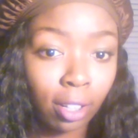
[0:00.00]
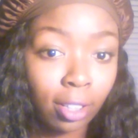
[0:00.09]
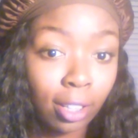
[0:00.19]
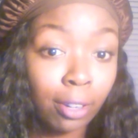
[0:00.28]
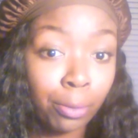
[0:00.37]

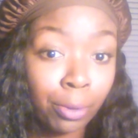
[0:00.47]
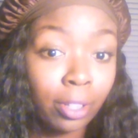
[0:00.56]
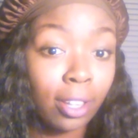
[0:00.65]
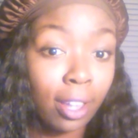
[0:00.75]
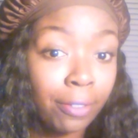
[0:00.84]
Like they're
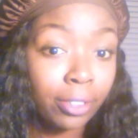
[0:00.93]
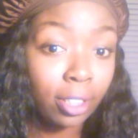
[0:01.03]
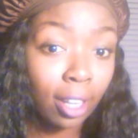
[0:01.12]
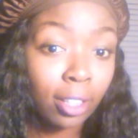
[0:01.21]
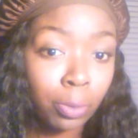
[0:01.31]
really having
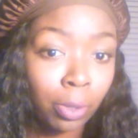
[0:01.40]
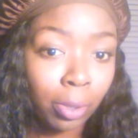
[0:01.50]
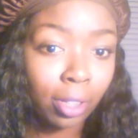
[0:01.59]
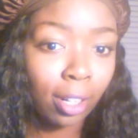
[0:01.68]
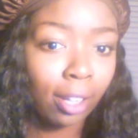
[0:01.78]
sex with
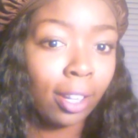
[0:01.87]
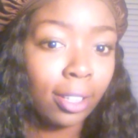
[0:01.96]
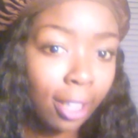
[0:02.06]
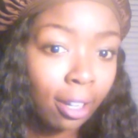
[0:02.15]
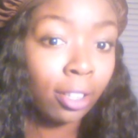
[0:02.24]
one another. Like
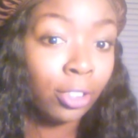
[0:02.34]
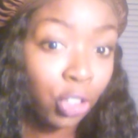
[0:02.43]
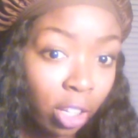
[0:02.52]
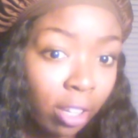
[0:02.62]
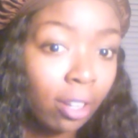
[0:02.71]
they are
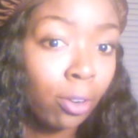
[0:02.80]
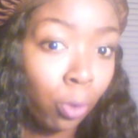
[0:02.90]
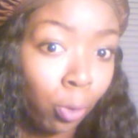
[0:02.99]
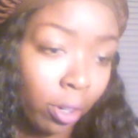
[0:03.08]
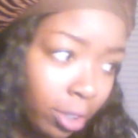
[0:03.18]
legit
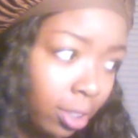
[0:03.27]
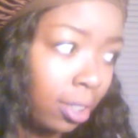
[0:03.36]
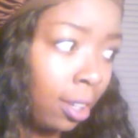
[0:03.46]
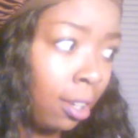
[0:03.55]
whores.